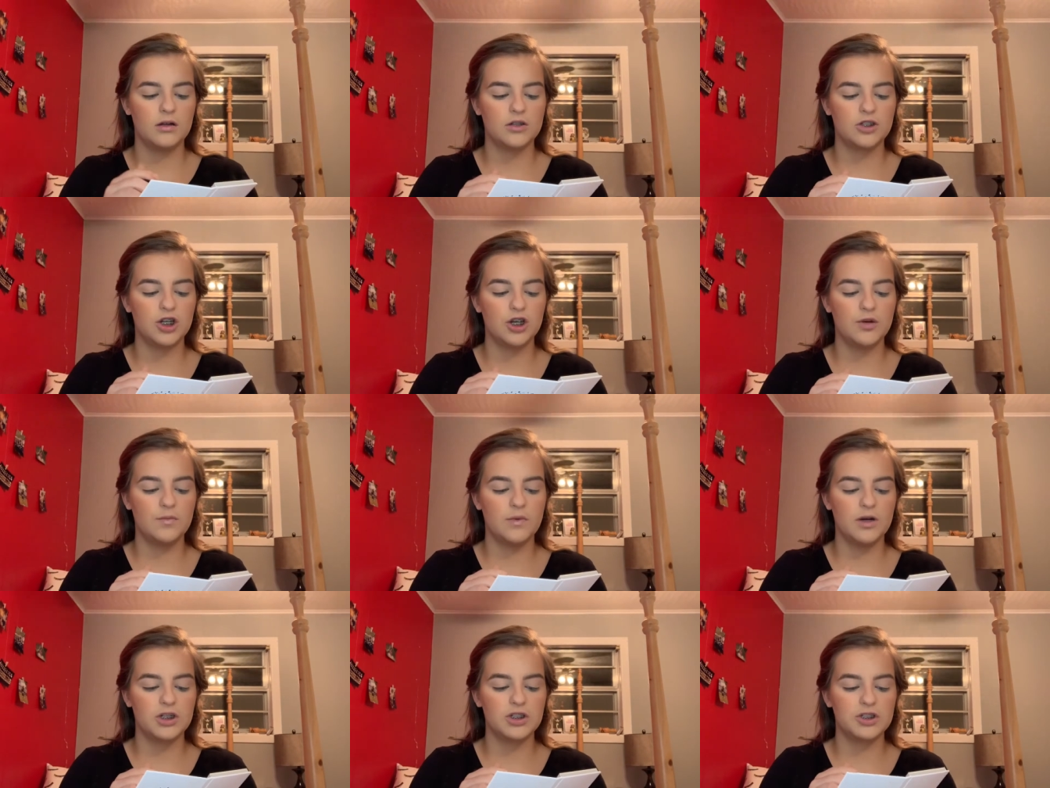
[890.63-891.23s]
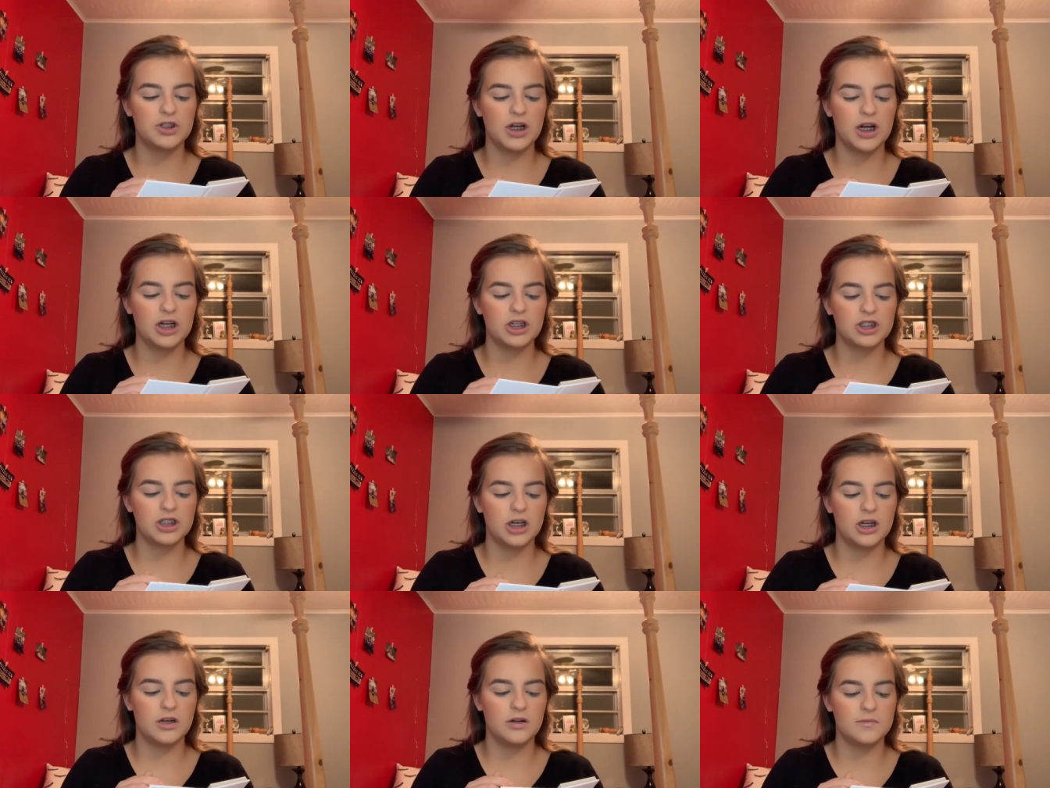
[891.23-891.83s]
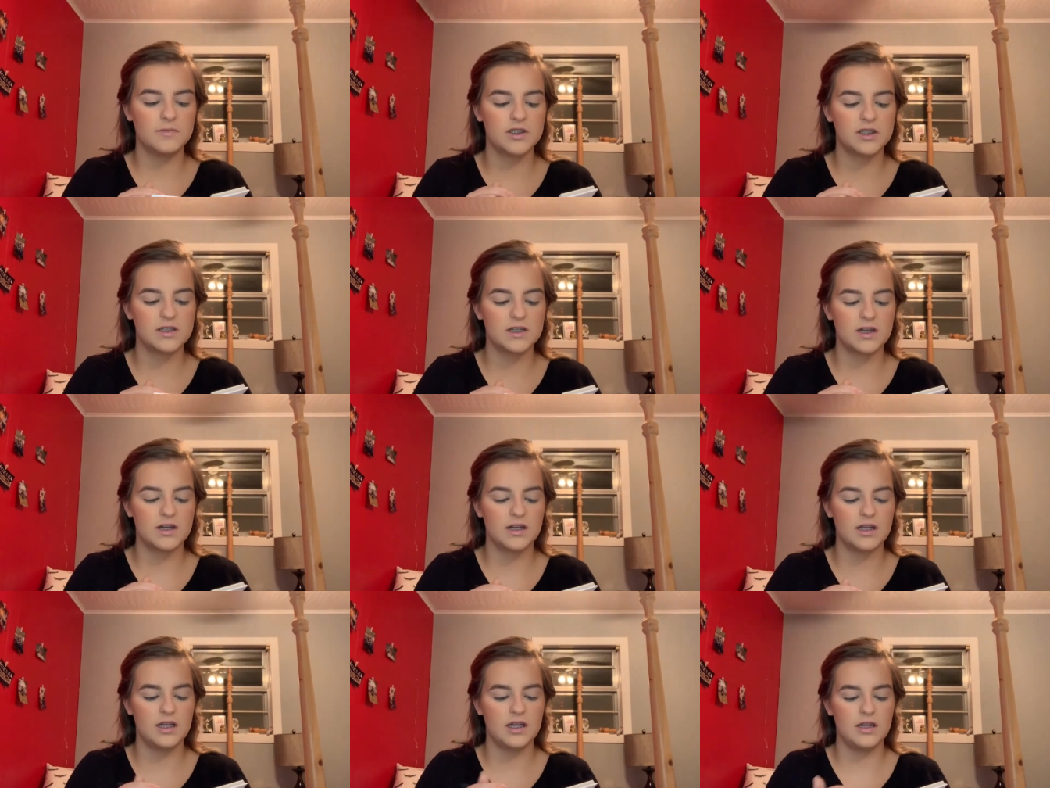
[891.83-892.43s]
Too much eyeshadow. I'm just
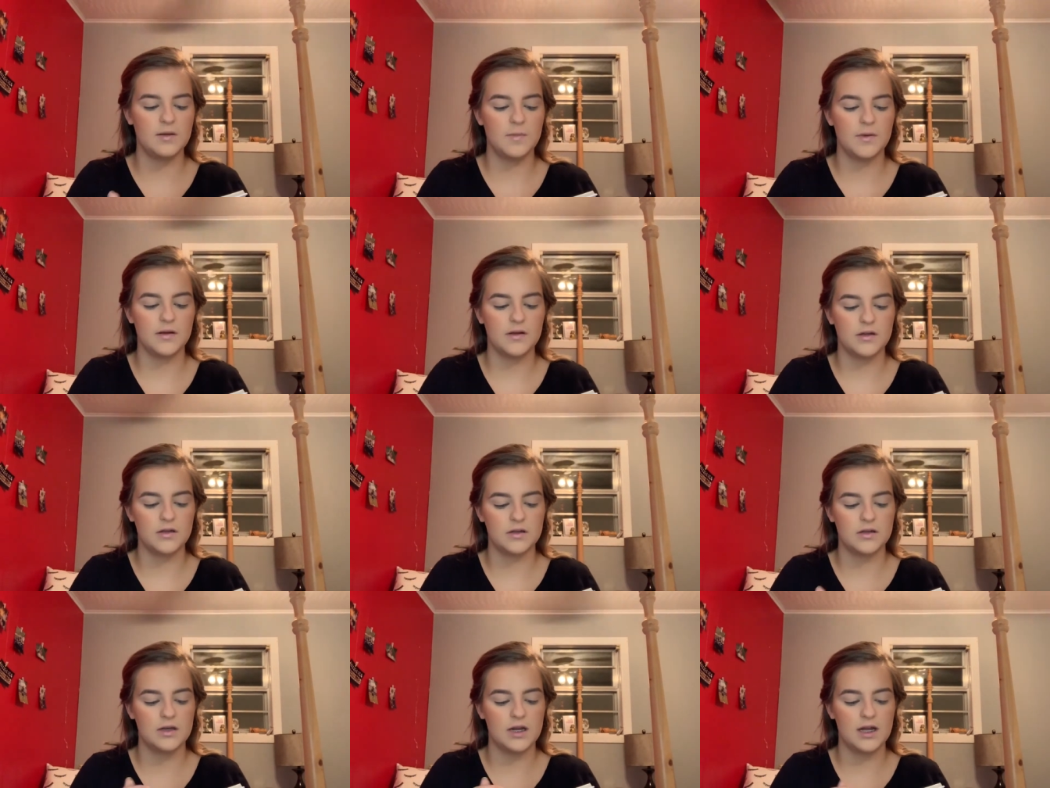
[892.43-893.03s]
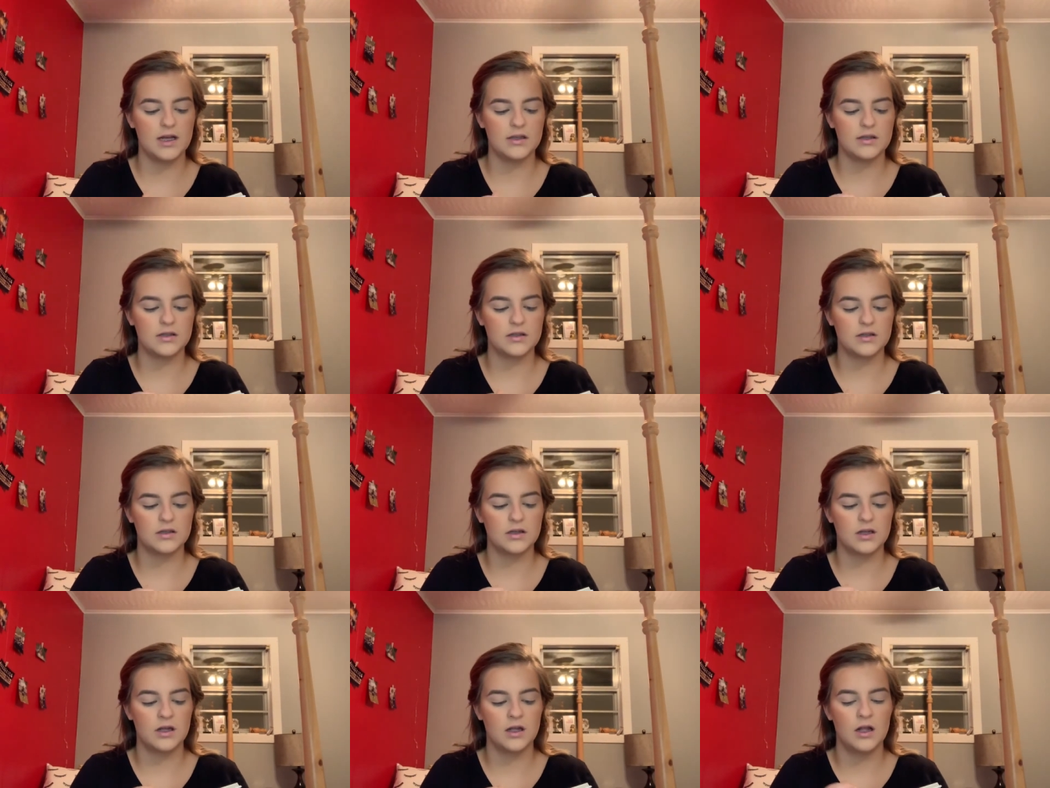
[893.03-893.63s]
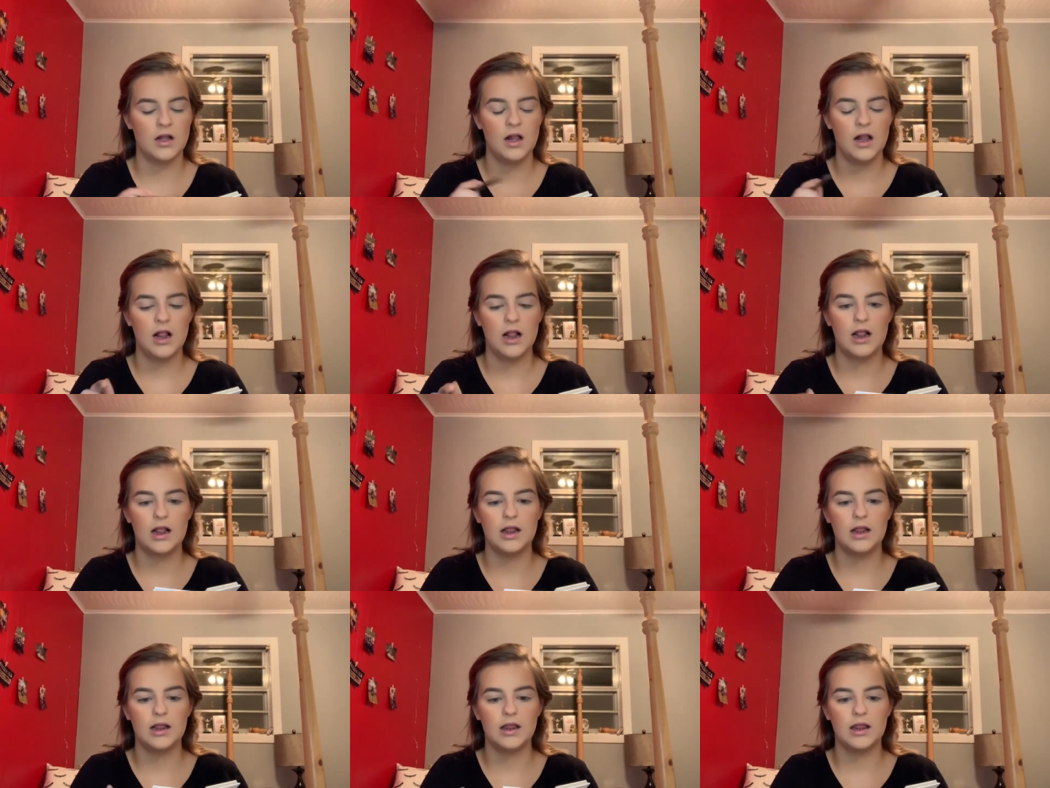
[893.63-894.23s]
going to keep a nice
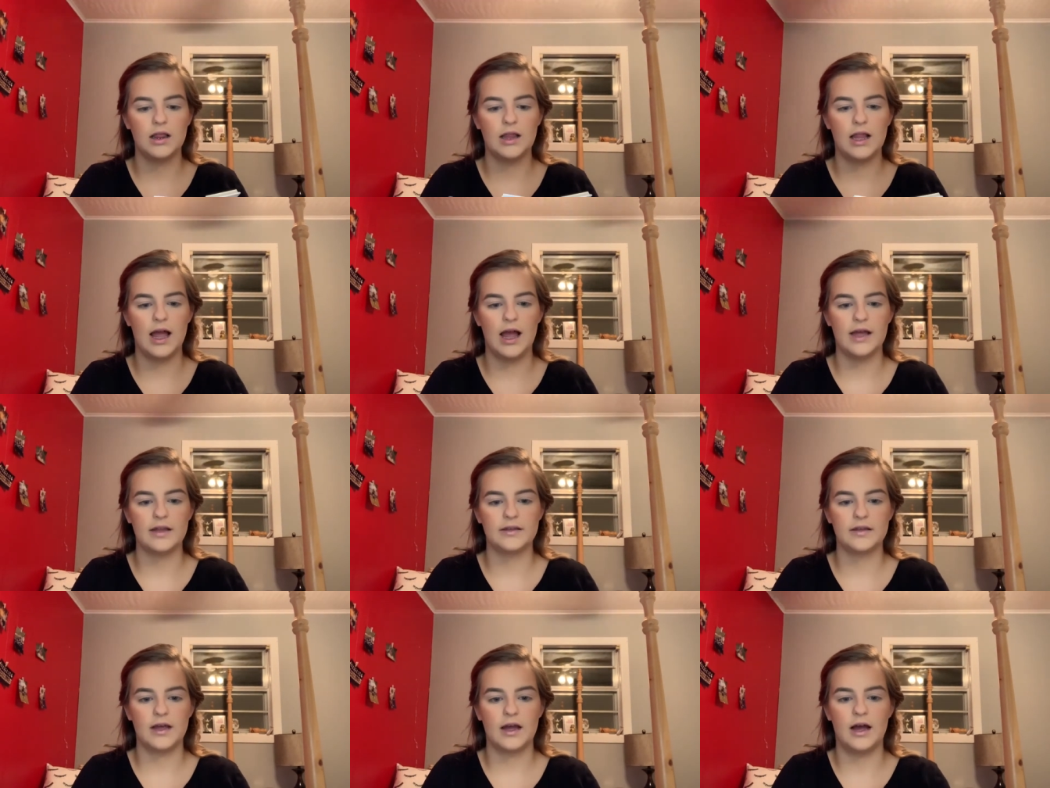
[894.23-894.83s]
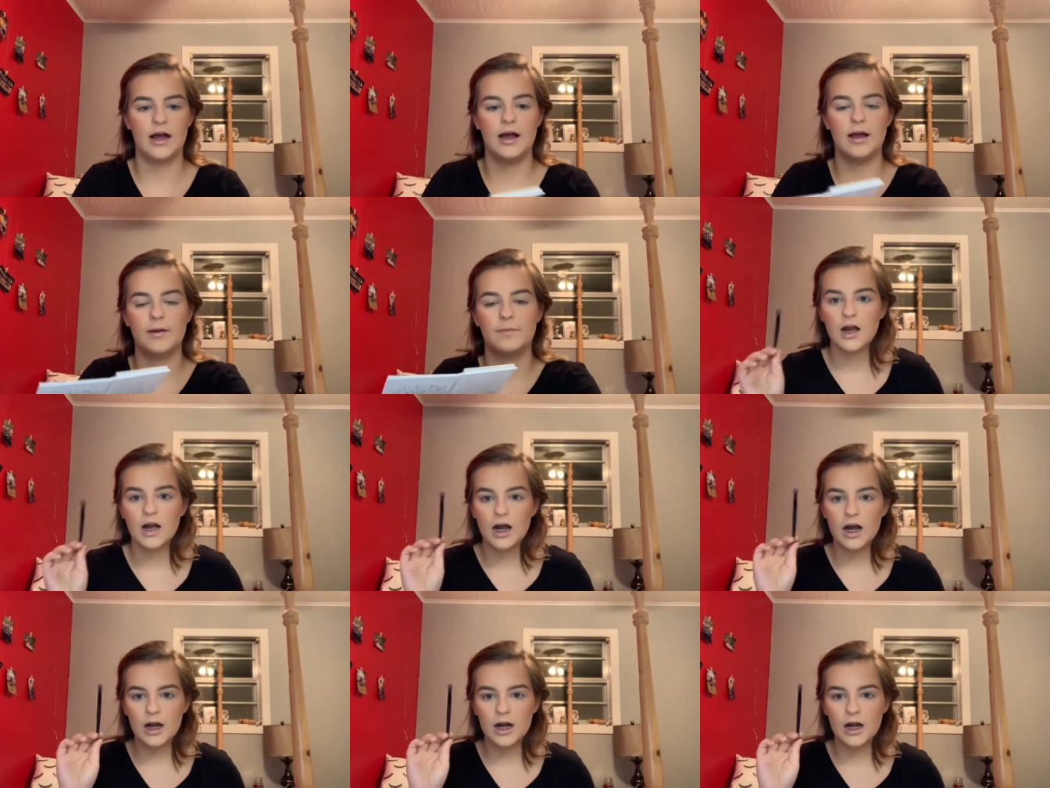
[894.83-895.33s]
light eye.